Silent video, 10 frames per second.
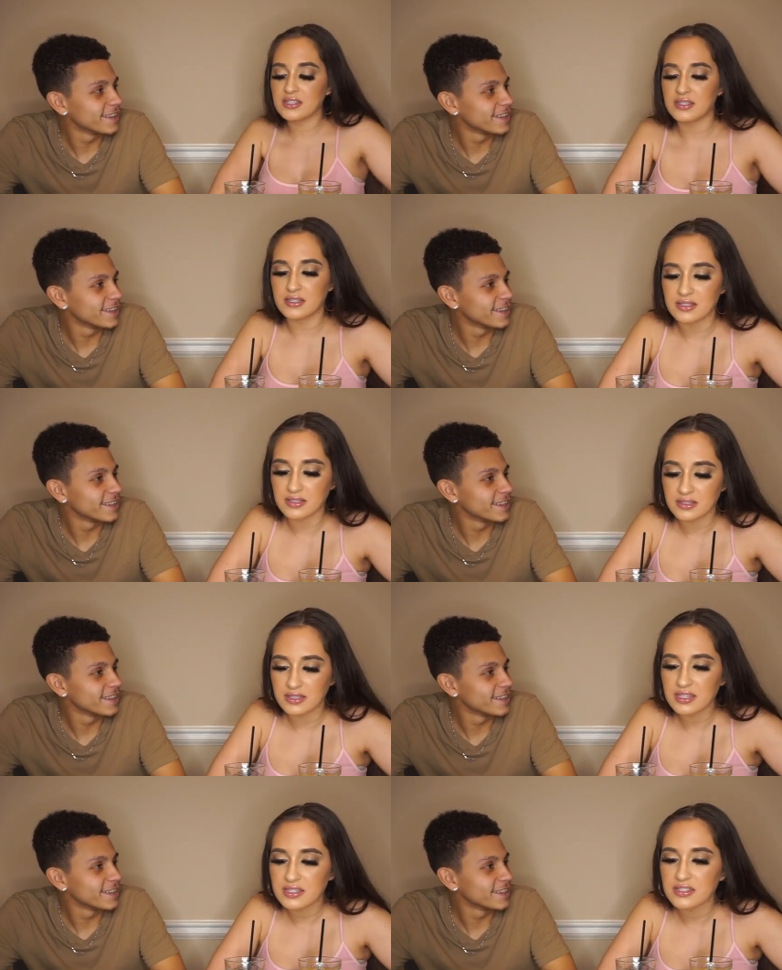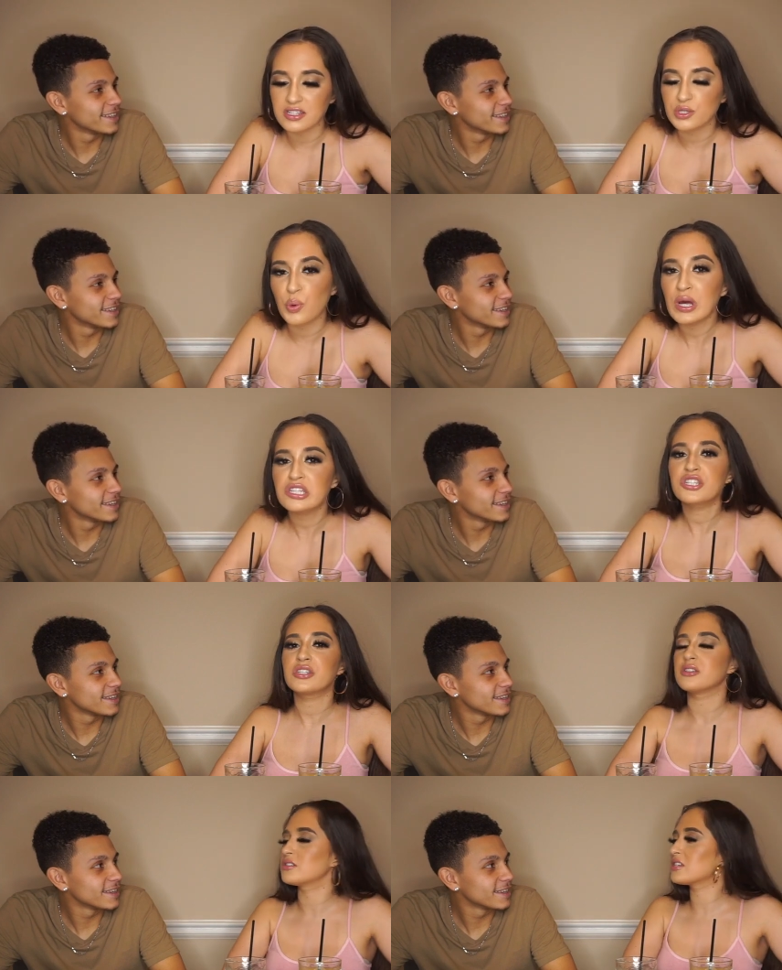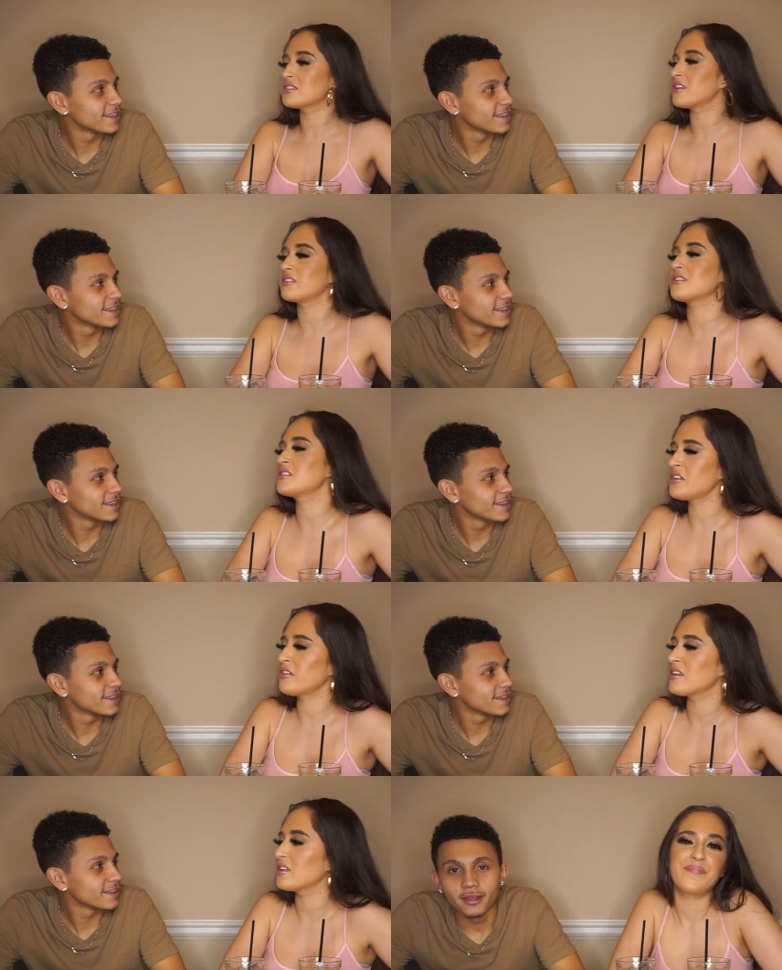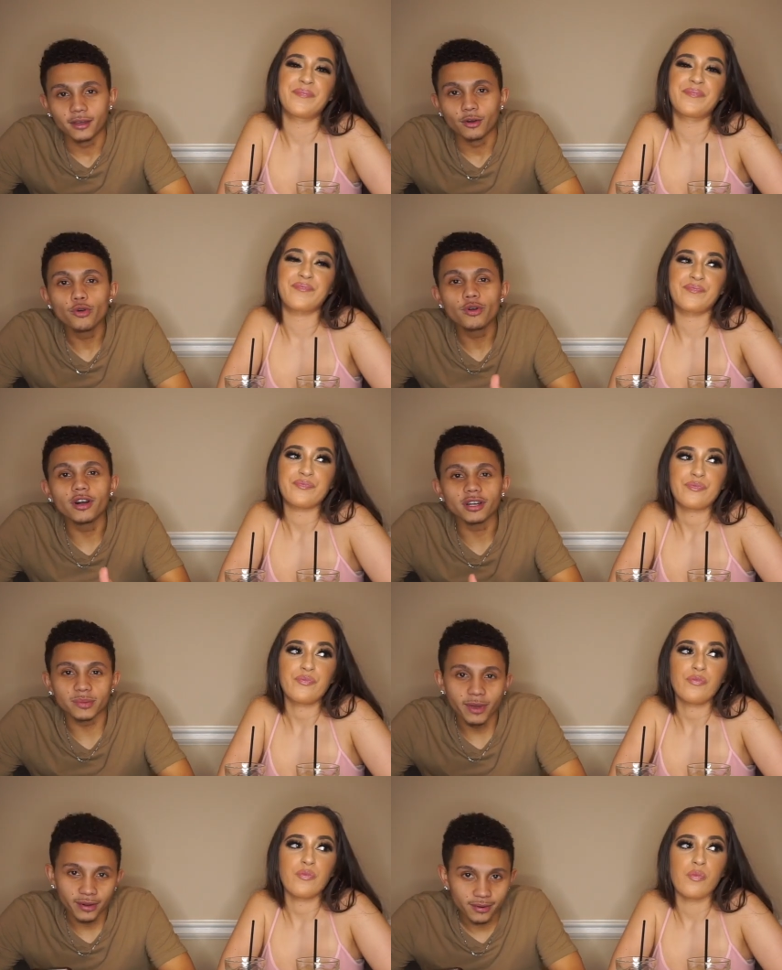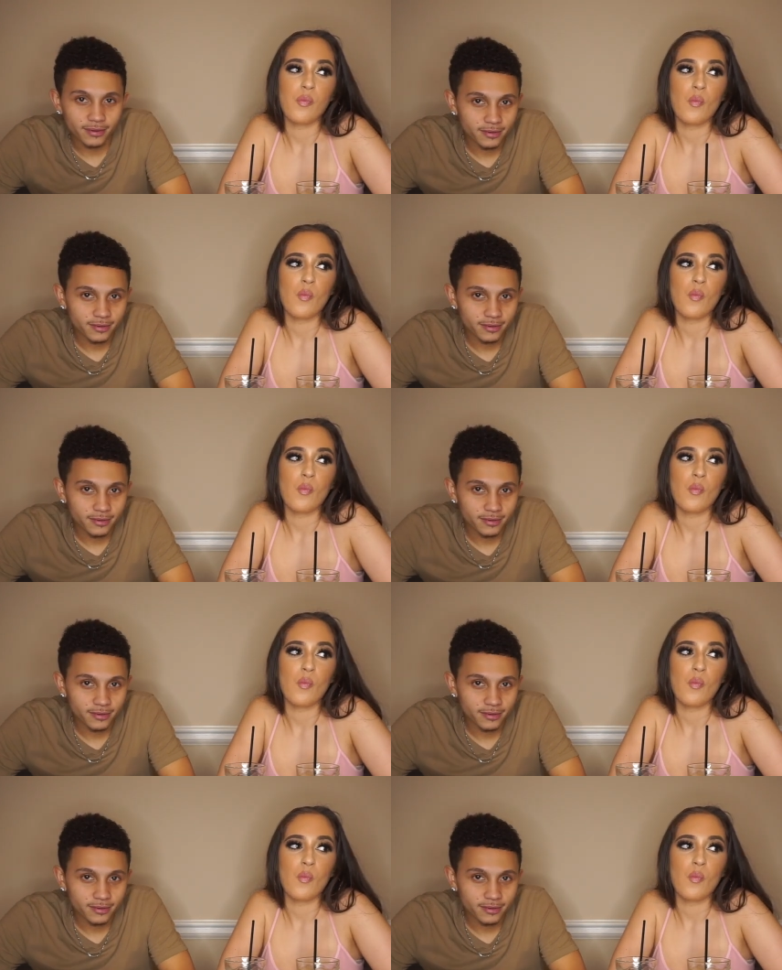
Speaker 1: is
Speaker 2: this is just questions. It's not that serious.
Speaker 1: Who cooks better?